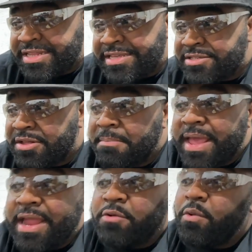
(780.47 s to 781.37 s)
these are the
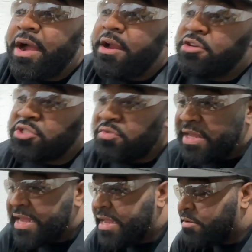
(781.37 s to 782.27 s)
main wires you
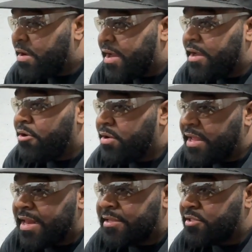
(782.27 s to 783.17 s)
need right here to
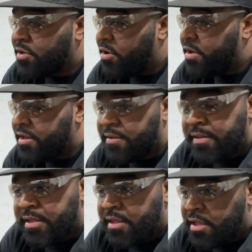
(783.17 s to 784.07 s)
get it started.
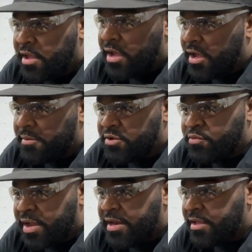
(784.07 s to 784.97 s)
You
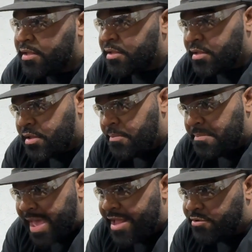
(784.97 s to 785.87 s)
run a
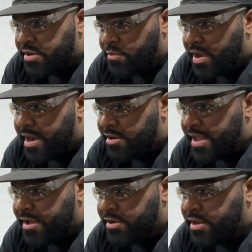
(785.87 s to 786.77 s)
battery wire
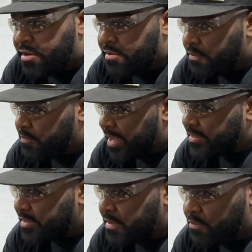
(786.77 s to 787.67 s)
down here,
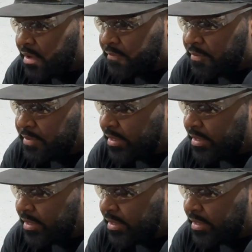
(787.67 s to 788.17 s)
basically one from the